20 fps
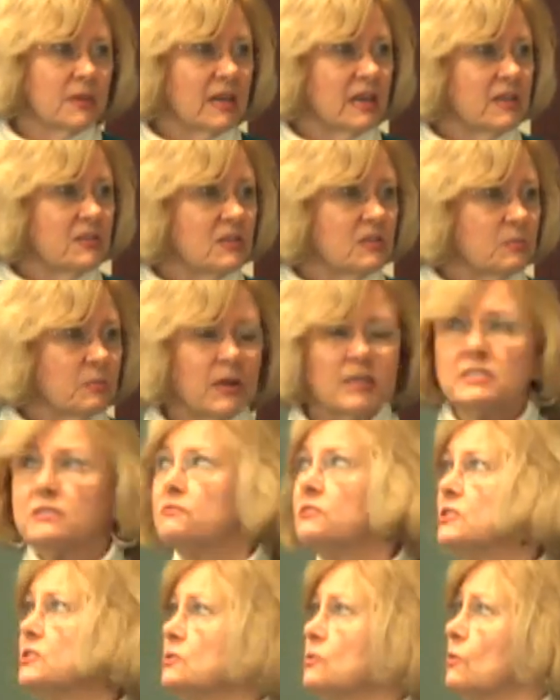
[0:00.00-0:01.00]
Any of the
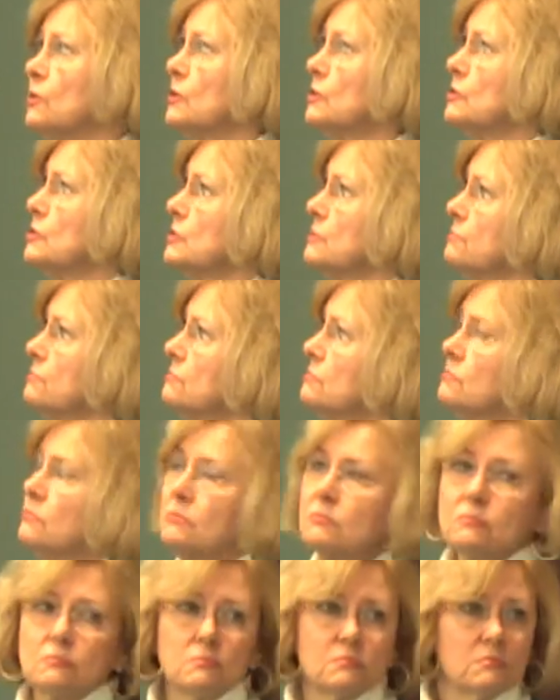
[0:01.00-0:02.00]
depressive disorders?
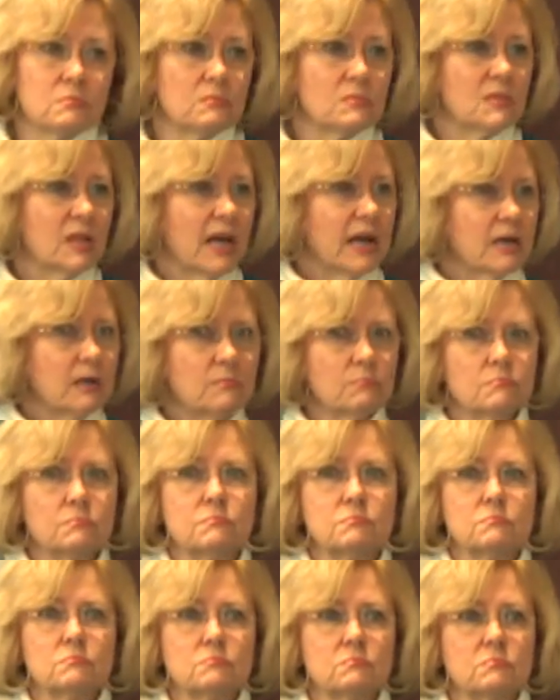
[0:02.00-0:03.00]
Like them?
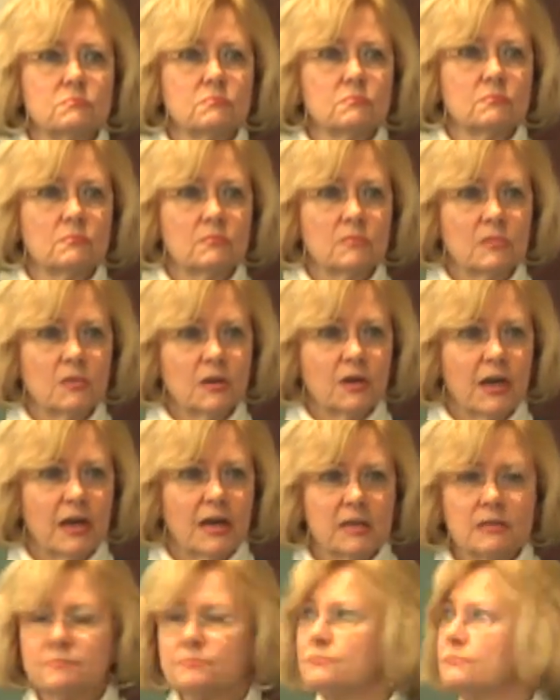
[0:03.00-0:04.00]

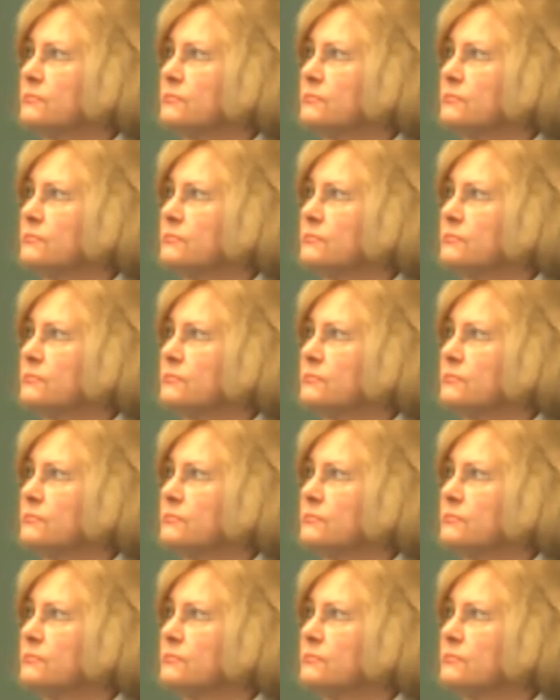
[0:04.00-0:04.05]
Okay.